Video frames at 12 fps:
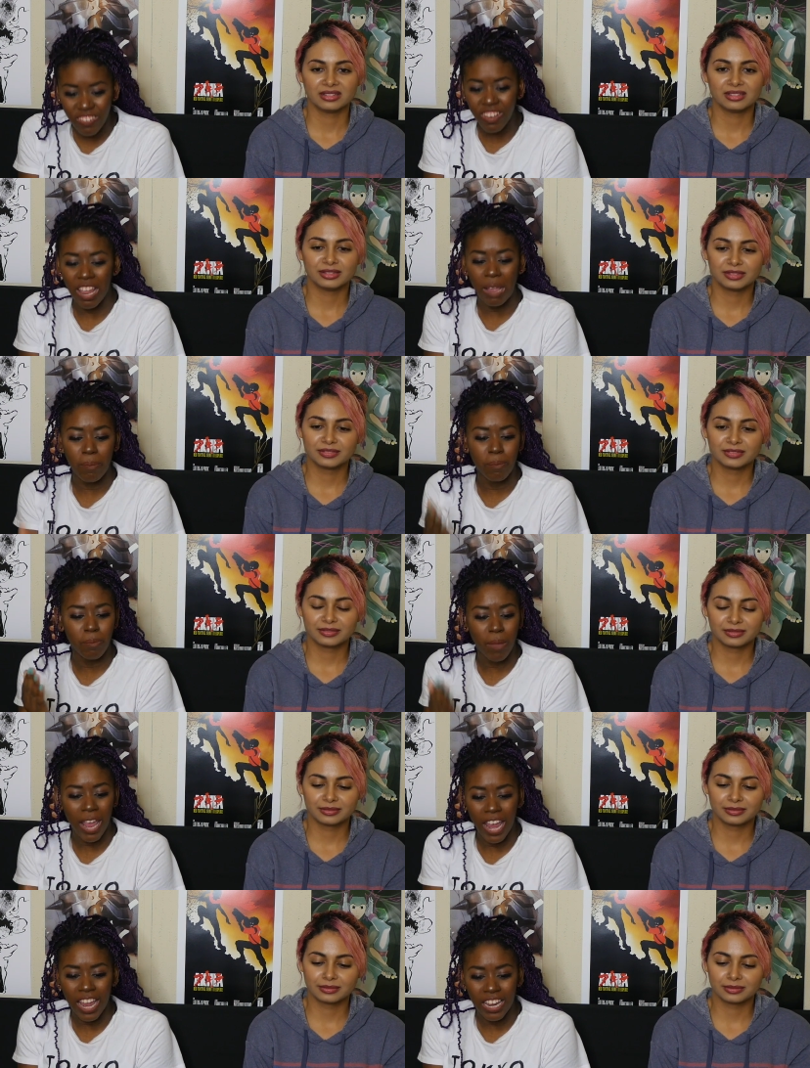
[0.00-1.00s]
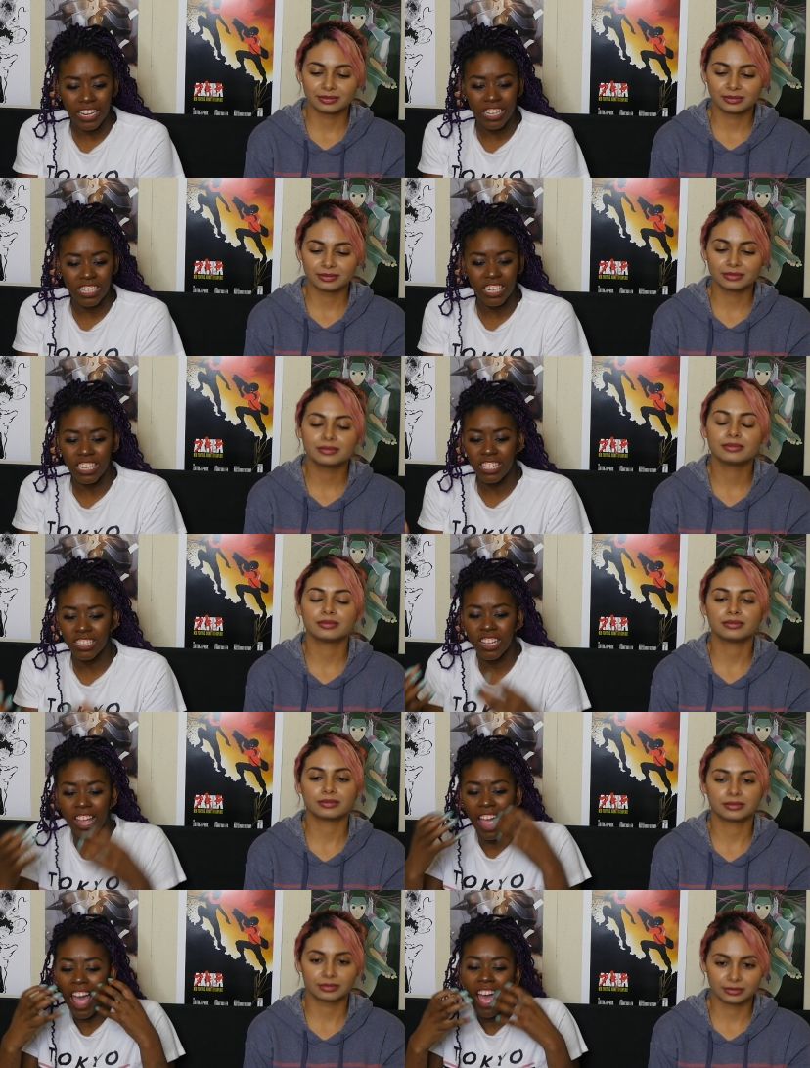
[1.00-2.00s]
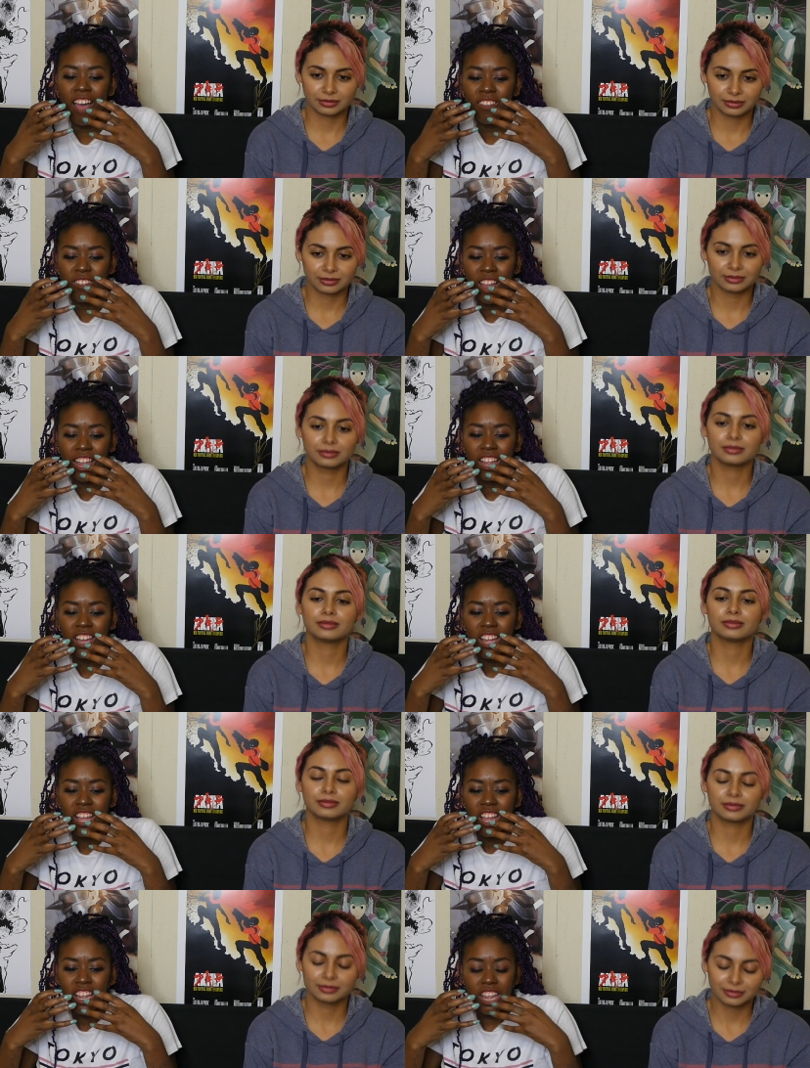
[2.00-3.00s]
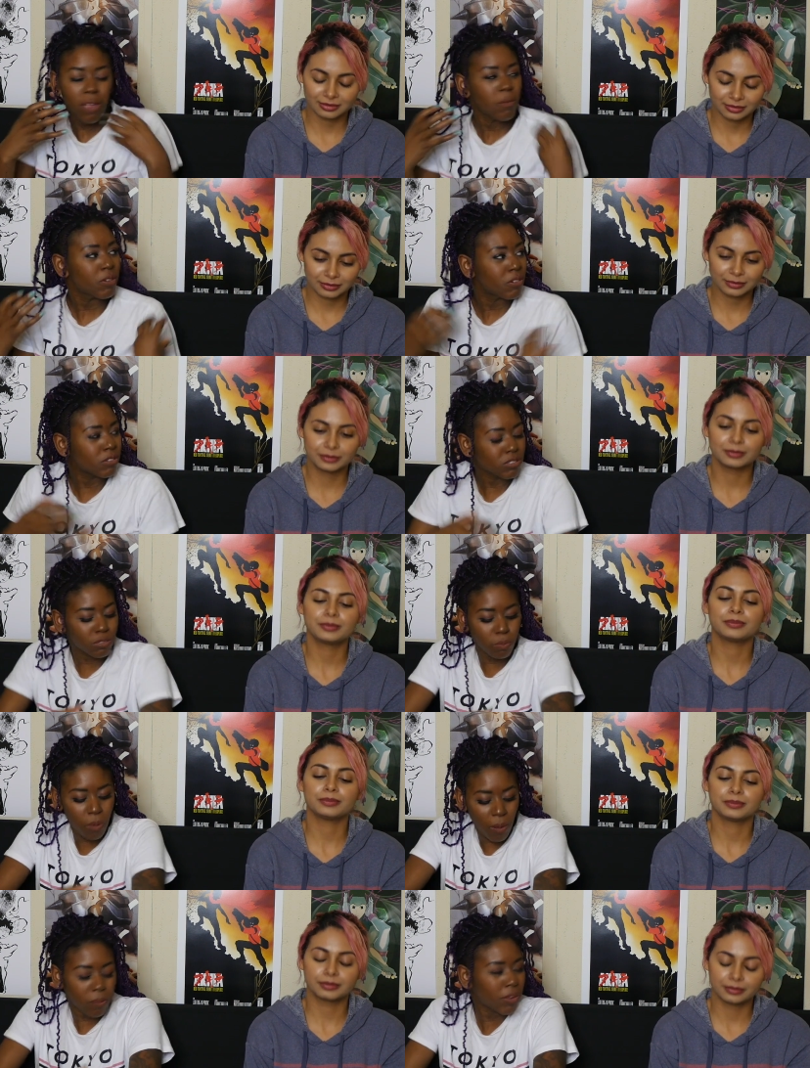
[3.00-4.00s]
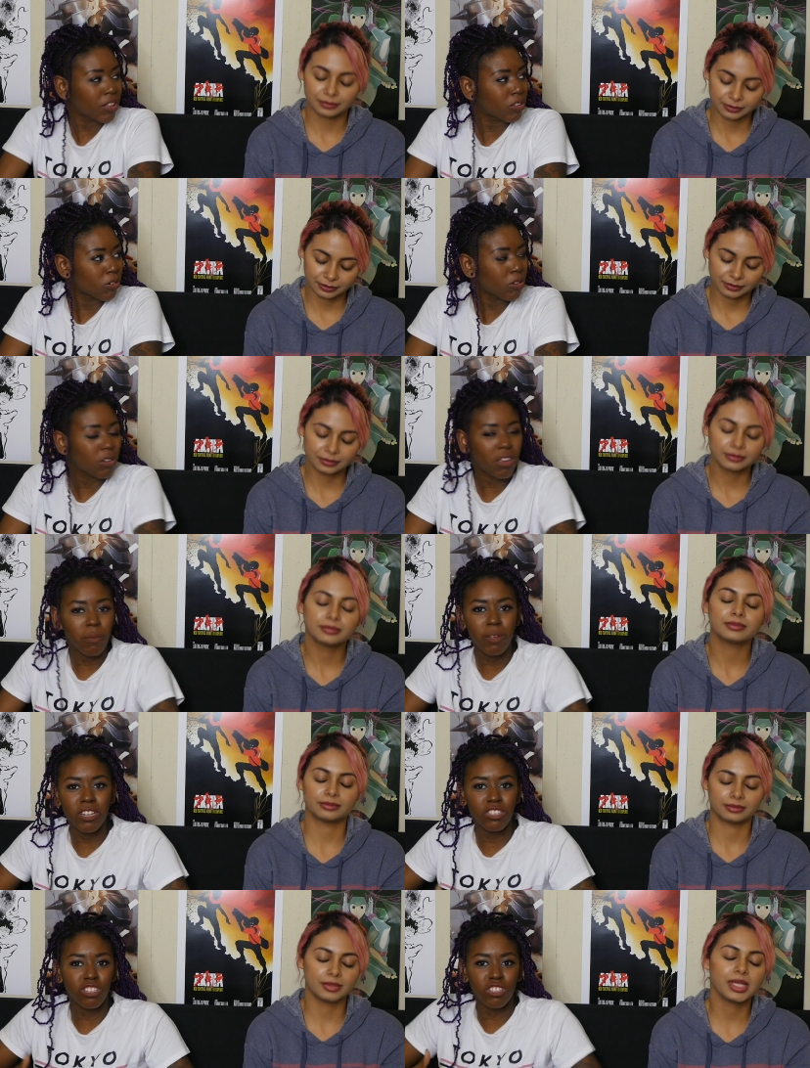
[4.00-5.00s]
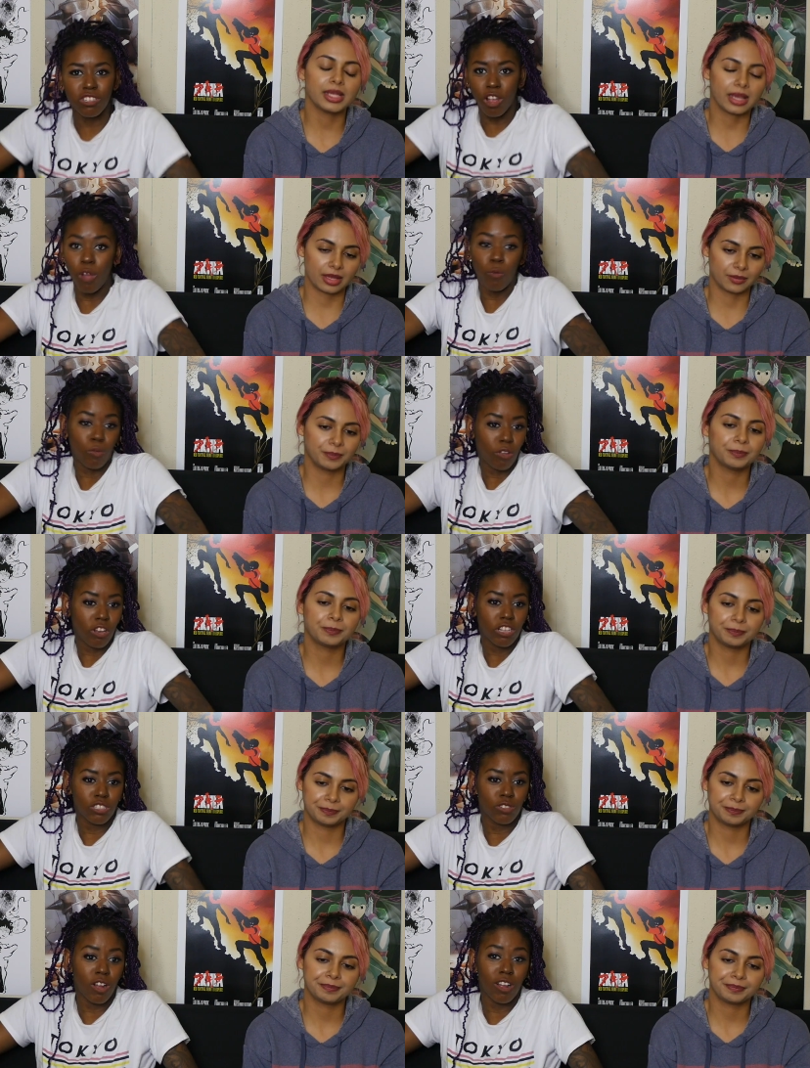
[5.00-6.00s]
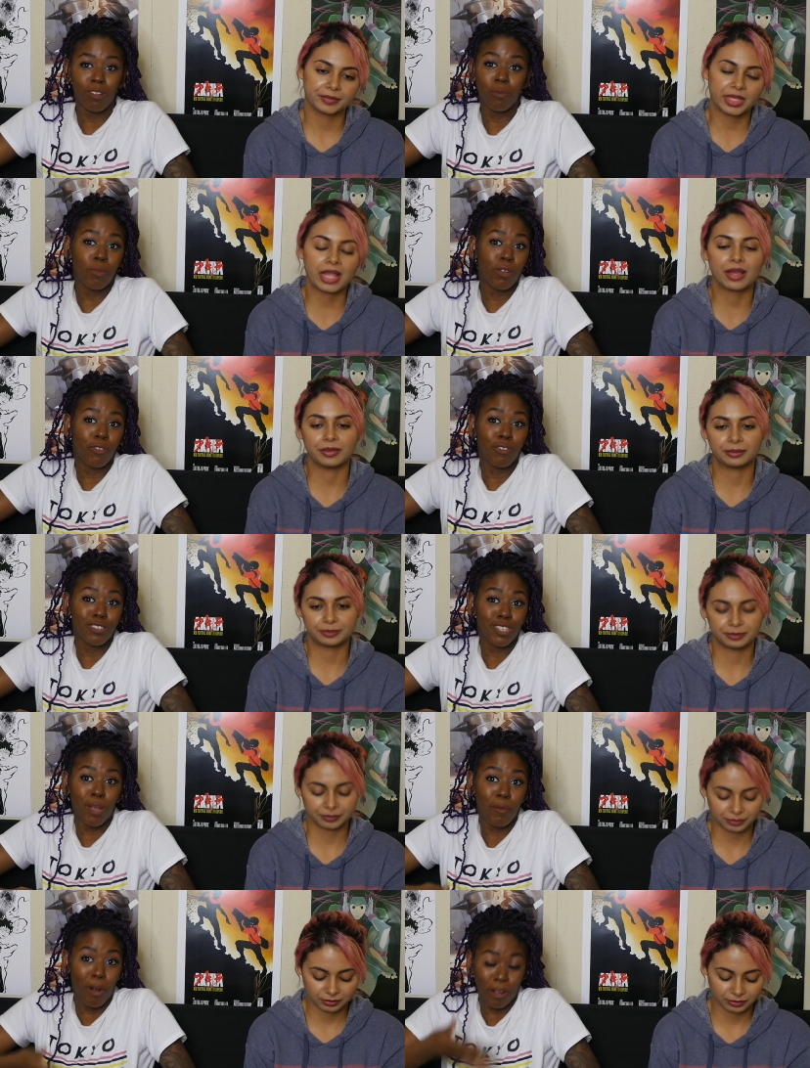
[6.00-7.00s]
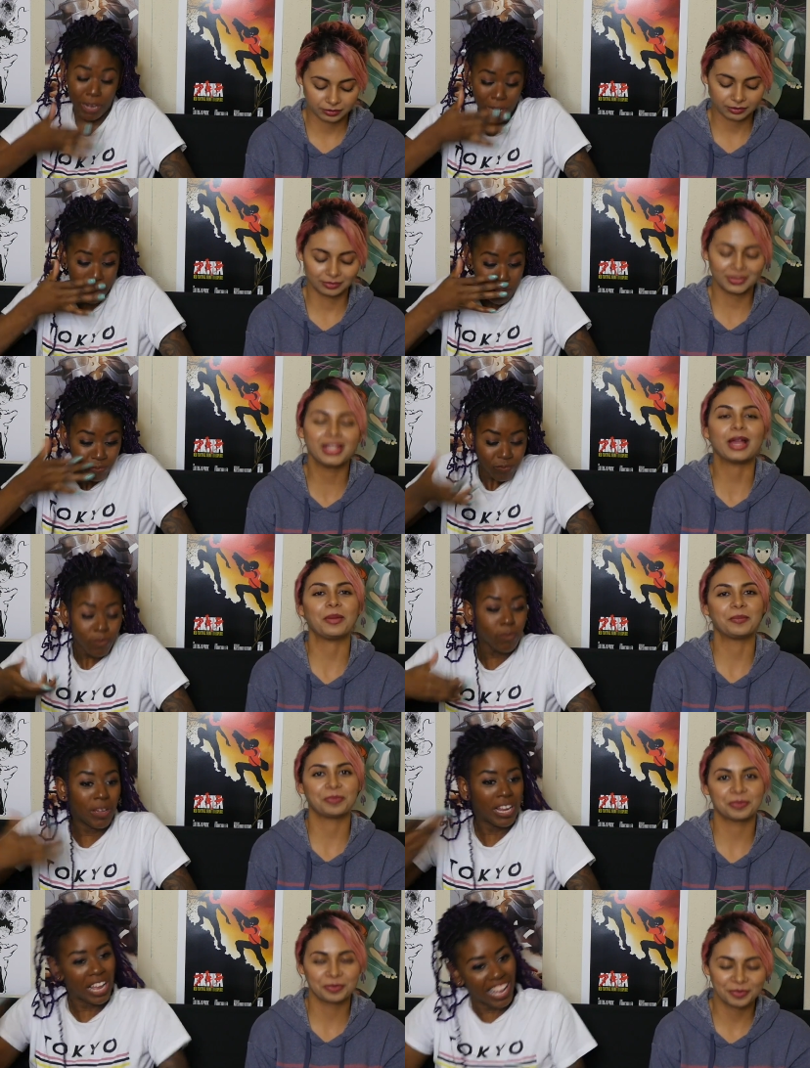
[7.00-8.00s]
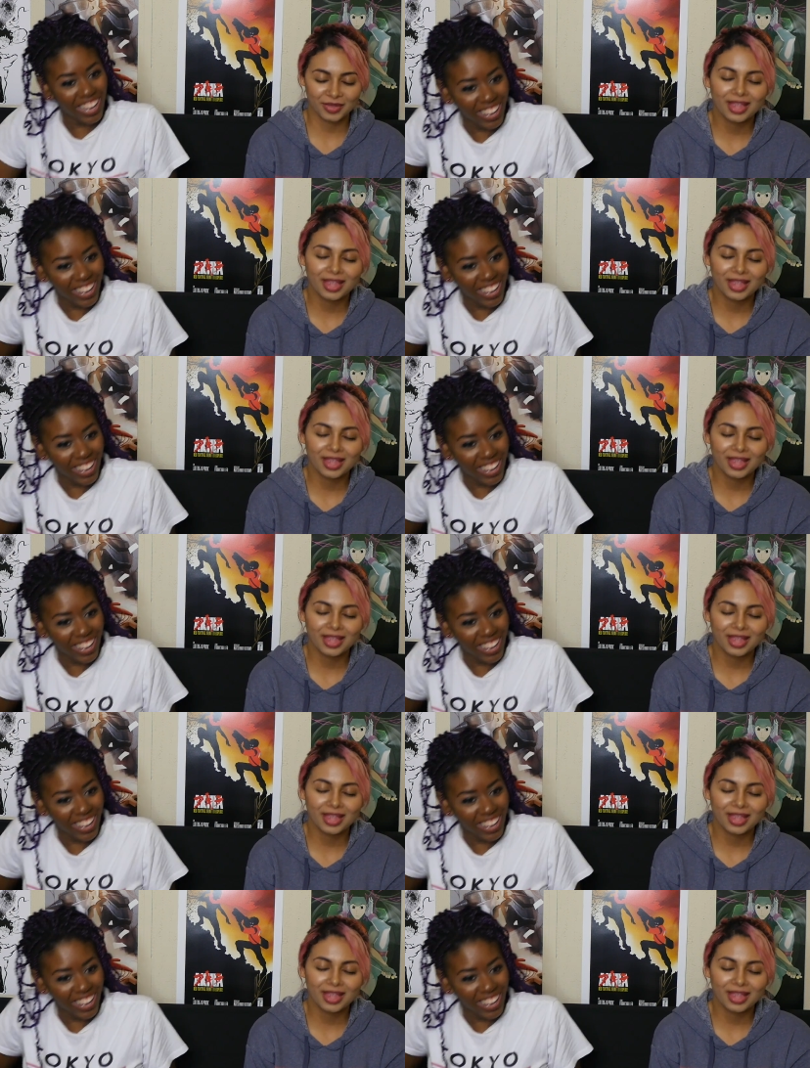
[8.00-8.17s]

Speaker 1: Even like Bane, and he doesn't have like chemicals pumping through him. It's just yeah. a really strong, yeah. beautiful Tom Hardy. Yeah. But